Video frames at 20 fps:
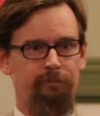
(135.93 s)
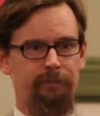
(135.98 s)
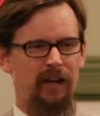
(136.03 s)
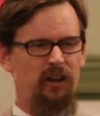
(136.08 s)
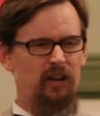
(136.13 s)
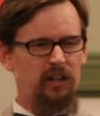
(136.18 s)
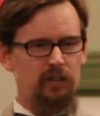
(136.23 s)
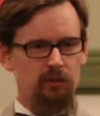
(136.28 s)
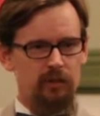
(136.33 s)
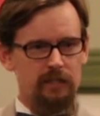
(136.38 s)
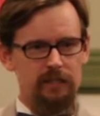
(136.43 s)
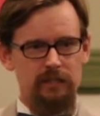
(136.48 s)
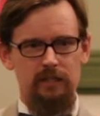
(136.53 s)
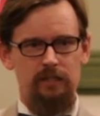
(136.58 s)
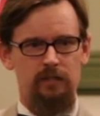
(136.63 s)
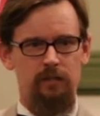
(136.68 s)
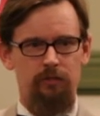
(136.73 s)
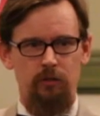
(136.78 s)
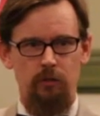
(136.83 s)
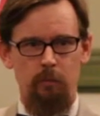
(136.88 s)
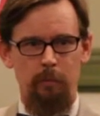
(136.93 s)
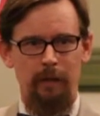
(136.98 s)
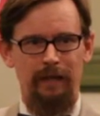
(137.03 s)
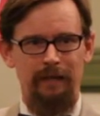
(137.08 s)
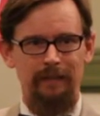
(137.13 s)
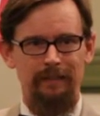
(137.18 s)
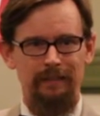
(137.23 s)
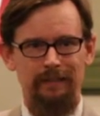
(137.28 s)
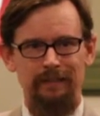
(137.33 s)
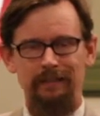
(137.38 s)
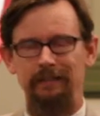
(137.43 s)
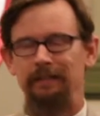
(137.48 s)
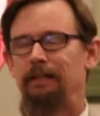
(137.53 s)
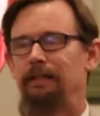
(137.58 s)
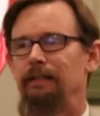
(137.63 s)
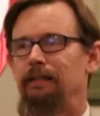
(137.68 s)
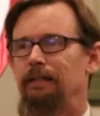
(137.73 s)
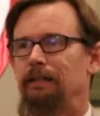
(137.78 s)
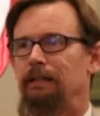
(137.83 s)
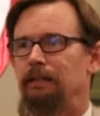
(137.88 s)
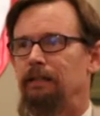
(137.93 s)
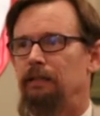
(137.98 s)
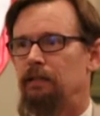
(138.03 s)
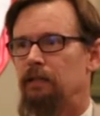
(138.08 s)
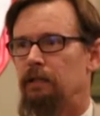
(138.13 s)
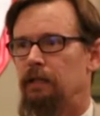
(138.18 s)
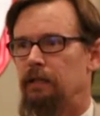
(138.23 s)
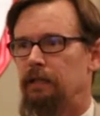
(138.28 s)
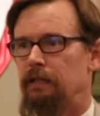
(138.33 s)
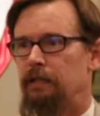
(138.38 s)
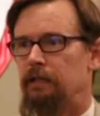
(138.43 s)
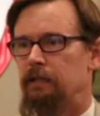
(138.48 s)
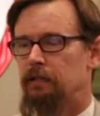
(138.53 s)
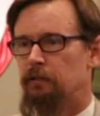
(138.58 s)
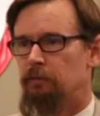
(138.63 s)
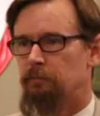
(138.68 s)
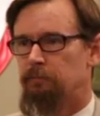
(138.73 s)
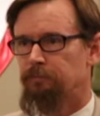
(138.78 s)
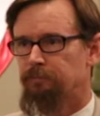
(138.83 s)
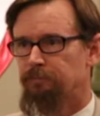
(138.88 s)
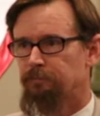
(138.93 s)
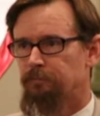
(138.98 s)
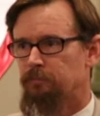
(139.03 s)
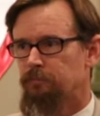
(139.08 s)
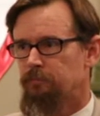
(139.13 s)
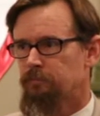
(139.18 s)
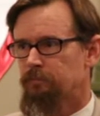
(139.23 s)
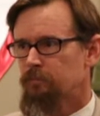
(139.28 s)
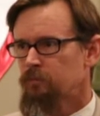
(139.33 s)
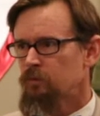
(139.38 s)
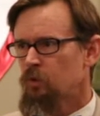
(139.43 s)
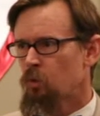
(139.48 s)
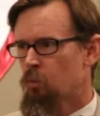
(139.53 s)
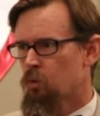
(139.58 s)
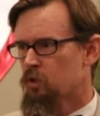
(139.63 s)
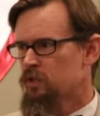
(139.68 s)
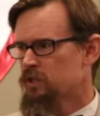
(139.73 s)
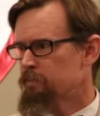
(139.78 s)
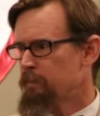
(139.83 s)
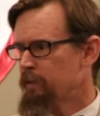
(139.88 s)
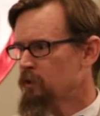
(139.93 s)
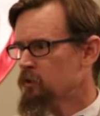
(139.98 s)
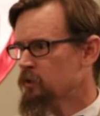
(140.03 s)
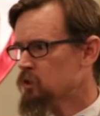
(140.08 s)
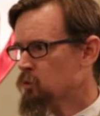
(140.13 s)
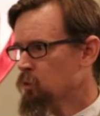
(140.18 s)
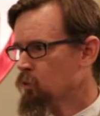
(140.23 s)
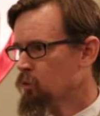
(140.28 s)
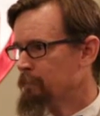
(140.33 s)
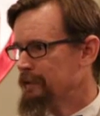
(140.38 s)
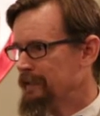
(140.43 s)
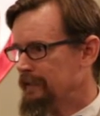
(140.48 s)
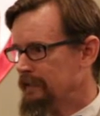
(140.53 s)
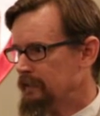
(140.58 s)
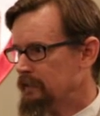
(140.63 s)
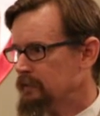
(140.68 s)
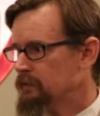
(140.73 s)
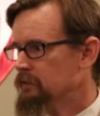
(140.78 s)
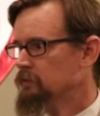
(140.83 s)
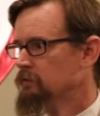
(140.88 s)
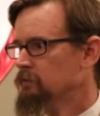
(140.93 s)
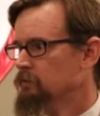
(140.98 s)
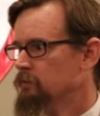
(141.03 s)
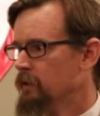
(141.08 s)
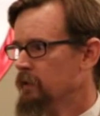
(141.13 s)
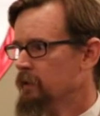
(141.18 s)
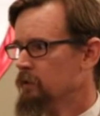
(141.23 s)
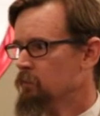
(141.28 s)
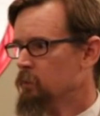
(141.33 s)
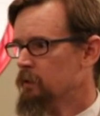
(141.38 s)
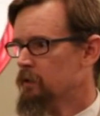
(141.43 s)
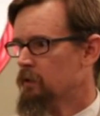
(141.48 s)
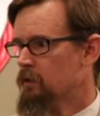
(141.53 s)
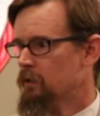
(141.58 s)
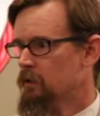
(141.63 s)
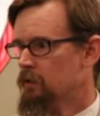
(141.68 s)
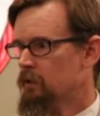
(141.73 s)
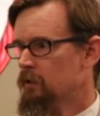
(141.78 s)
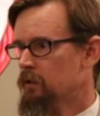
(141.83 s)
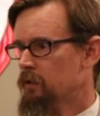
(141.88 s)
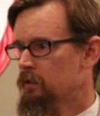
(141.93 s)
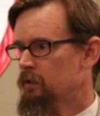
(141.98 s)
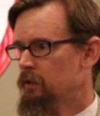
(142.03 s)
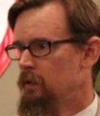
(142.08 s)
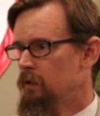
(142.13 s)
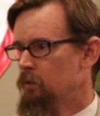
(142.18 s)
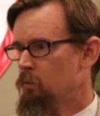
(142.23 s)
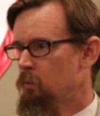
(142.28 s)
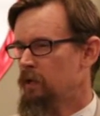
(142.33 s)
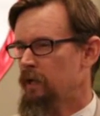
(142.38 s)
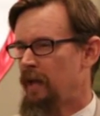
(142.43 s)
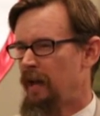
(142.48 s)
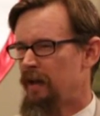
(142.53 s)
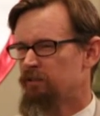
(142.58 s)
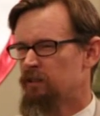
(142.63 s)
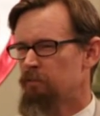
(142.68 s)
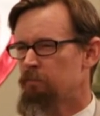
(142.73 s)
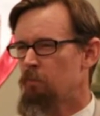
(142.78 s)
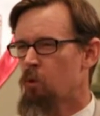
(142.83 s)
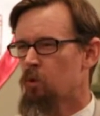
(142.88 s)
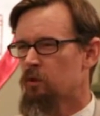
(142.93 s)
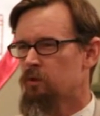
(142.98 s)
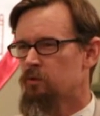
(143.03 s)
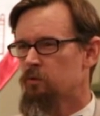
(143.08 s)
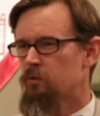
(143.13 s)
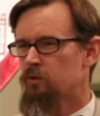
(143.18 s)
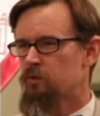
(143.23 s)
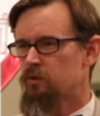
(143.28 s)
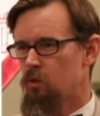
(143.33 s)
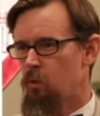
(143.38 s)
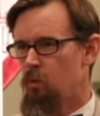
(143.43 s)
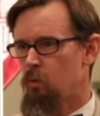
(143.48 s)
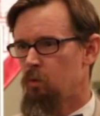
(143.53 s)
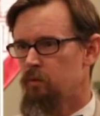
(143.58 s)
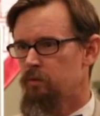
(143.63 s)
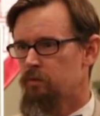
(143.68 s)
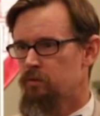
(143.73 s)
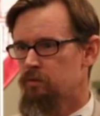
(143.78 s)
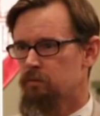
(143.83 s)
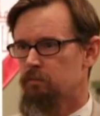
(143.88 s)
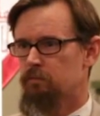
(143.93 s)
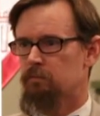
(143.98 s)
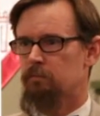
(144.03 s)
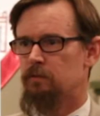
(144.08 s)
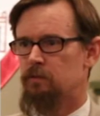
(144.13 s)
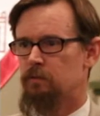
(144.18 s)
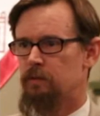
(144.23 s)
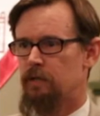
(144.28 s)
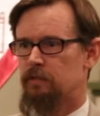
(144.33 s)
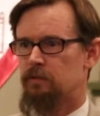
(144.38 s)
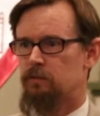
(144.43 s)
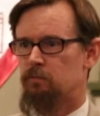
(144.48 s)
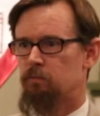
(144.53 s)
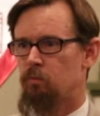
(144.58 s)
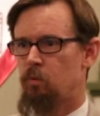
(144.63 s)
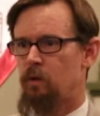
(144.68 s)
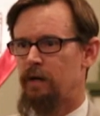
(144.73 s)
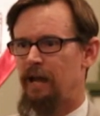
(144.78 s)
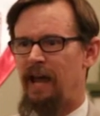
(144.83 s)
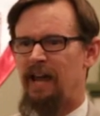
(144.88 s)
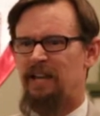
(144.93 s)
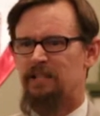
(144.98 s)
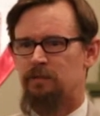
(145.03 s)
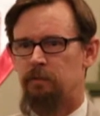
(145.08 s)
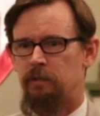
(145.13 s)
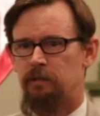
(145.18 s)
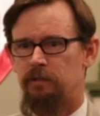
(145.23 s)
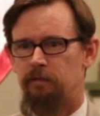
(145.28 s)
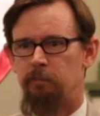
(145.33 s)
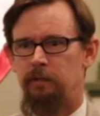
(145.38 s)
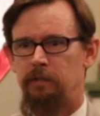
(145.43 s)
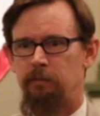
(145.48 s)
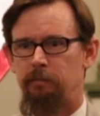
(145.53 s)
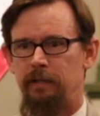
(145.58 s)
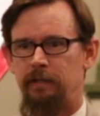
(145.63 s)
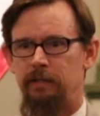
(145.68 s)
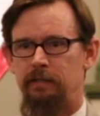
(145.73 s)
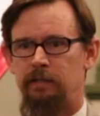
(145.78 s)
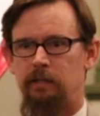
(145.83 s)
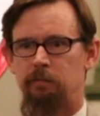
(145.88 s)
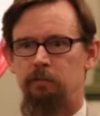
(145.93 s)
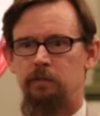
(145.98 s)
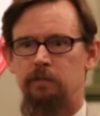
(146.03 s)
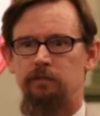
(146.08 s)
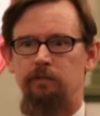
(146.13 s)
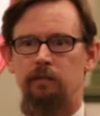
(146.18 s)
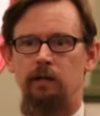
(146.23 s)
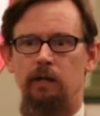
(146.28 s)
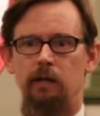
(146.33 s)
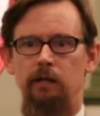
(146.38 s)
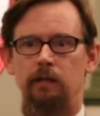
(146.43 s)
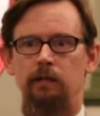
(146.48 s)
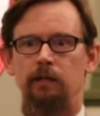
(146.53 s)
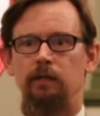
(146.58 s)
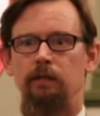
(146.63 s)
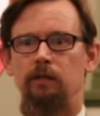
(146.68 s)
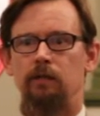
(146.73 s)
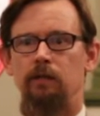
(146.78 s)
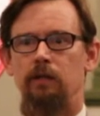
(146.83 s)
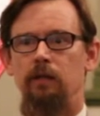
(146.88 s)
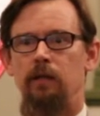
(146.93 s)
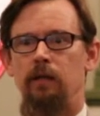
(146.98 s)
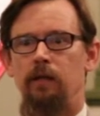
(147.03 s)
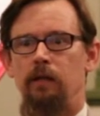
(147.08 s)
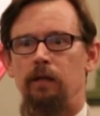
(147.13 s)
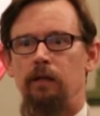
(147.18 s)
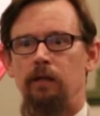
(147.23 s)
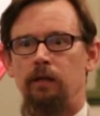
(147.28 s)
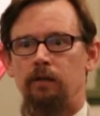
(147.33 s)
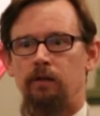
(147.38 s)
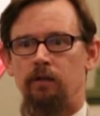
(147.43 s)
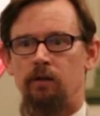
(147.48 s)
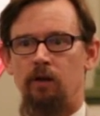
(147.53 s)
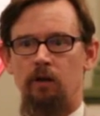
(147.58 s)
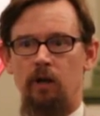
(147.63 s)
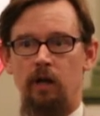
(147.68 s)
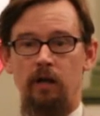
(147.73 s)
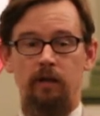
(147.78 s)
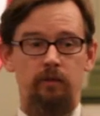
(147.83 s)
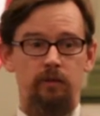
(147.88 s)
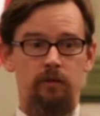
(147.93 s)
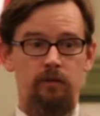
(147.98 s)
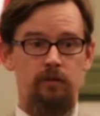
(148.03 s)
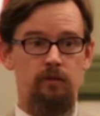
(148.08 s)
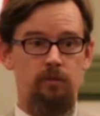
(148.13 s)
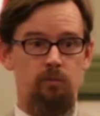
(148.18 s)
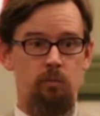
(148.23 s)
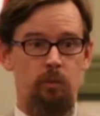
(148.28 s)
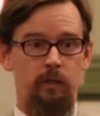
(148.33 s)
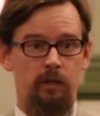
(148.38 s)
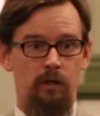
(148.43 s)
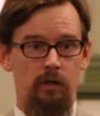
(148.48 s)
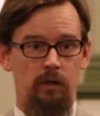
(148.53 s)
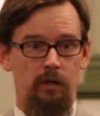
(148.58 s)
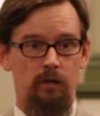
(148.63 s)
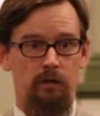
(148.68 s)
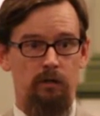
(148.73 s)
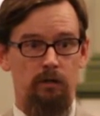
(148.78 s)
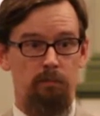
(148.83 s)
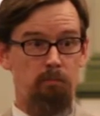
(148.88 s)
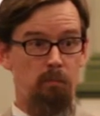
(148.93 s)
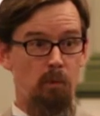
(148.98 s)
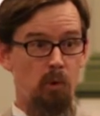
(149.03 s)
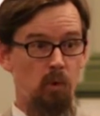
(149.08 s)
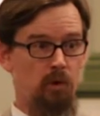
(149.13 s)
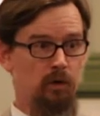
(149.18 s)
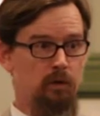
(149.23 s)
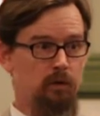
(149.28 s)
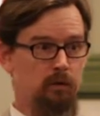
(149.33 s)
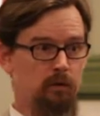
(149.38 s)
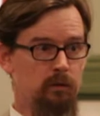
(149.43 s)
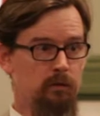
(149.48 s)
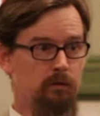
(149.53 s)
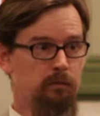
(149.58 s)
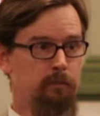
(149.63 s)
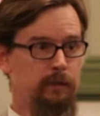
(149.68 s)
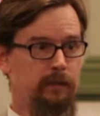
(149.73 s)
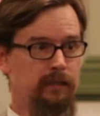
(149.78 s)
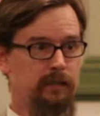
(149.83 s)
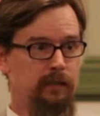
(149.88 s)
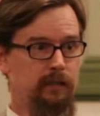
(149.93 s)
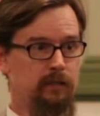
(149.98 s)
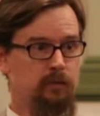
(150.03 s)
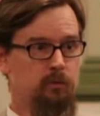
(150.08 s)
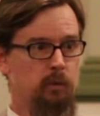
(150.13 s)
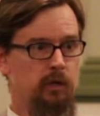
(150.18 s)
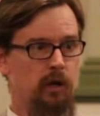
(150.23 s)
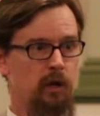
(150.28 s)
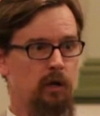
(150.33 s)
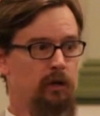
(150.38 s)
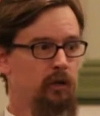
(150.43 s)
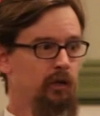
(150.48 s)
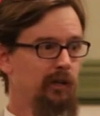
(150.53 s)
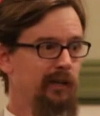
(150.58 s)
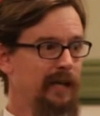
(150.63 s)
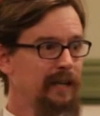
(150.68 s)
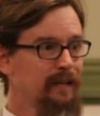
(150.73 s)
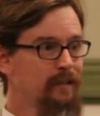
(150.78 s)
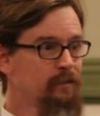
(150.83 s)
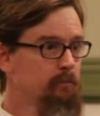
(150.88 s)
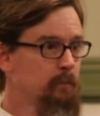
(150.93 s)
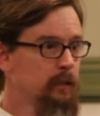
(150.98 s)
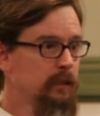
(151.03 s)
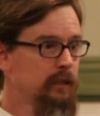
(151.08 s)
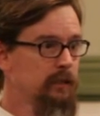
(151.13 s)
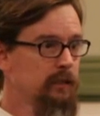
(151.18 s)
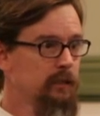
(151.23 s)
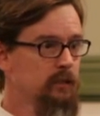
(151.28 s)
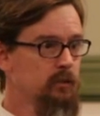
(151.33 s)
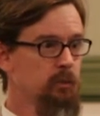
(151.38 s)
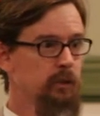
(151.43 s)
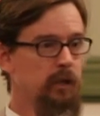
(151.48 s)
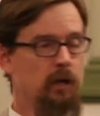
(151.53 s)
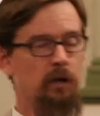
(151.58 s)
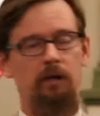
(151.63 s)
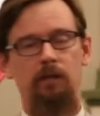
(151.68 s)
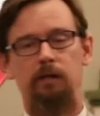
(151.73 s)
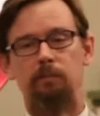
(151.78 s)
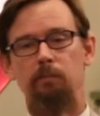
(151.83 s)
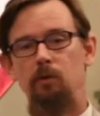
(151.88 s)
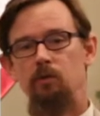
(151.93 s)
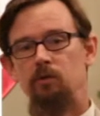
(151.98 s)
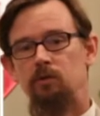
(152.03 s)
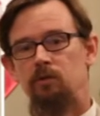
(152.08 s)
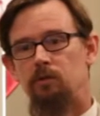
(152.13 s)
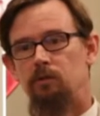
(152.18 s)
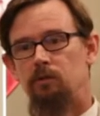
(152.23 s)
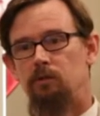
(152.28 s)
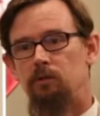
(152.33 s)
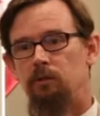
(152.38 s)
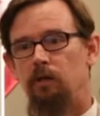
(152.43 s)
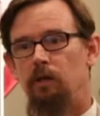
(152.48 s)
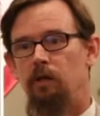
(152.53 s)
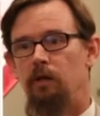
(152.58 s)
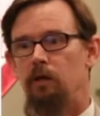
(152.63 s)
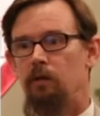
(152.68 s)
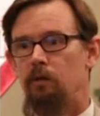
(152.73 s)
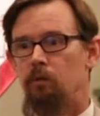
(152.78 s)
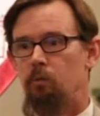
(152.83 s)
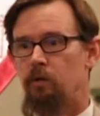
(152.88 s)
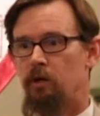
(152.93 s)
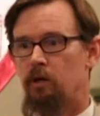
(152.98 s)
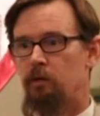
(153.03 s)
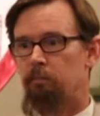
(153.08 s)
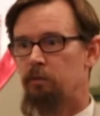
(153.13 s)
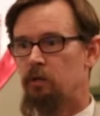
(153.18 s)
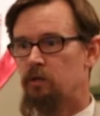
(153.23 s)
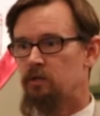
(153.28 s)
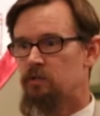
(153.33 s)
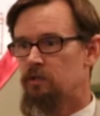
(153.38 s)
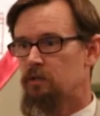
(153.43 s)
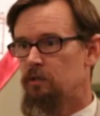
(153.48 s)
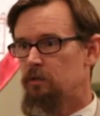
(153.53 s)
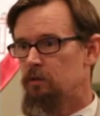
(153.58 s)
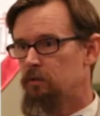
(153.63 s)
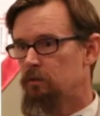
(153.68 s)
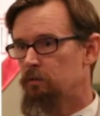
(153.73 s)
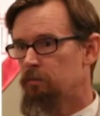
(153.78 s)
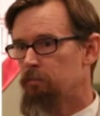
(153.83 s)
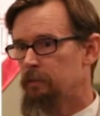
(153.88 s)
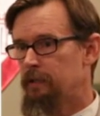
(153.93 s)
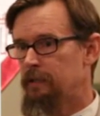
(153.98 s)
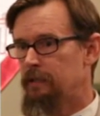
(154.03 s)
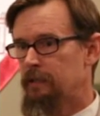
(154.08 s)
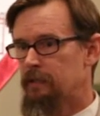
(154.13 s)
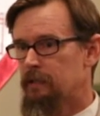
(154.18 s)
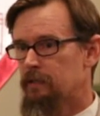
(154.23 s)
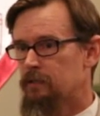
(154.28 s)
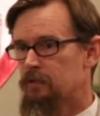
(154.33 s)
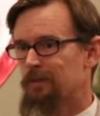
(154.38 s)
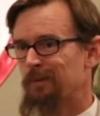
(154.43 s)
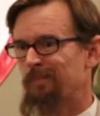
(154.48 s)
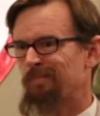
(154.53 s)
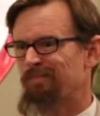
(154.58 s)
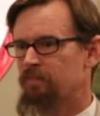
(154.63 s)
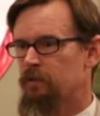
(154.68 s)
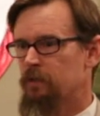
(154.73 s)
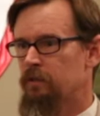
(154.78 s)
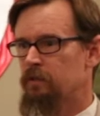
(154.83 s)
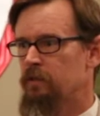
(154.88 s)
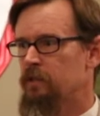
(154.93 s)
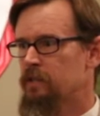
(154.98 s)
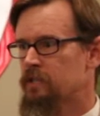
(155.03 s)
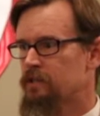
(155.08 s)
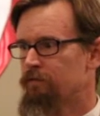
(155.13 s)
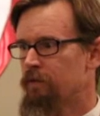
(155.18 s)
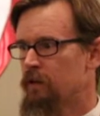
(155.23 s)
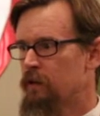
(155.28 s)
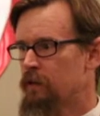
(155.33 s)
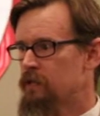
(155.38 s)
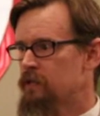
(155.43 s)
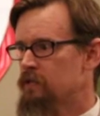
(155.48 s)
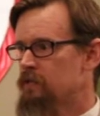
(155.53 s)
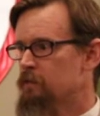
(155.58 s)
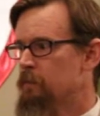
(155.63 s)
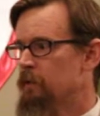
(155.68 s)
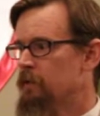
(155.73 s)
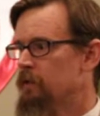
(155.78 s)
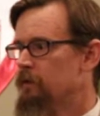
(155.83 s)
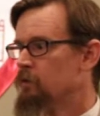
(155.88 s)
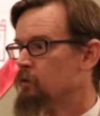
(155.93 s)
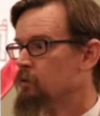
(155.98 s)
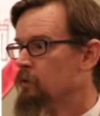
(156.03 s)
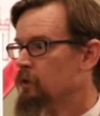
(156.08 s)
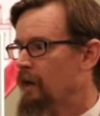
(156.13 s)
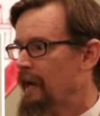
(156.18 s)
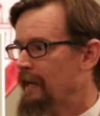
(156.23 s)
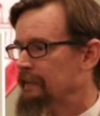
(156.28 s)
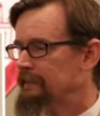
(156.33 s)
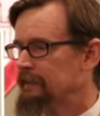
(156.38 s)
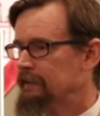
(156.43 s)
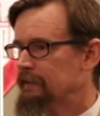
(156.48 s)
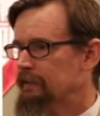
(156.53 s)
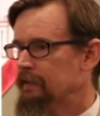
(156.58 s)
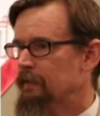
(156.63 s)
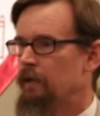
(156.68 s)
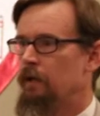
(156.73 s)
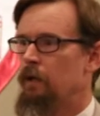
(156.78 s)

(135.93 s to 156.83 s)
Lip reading: characteristics of humanity like we're spiritual beings, right? We have immortal souls. So that's one aspect of being made in the image of God. And there are others. We are moral beings. We are creative beings. We are emotional. We are personal beings. The list varies depending on who you're asking.